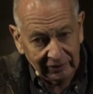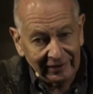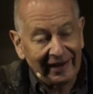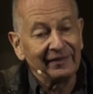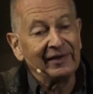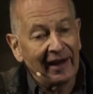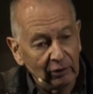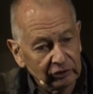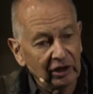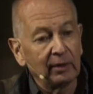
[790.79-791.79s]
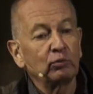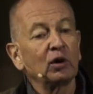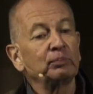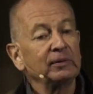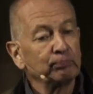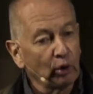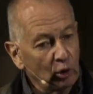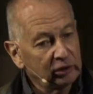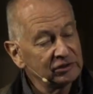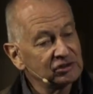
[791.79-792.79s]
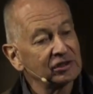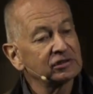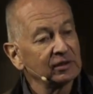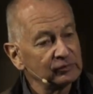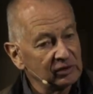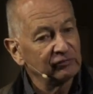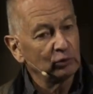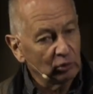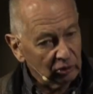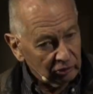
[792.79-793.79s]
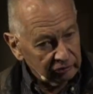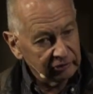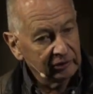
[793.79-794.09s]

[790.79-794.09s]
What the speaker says: And the outcome will be broken systems of the world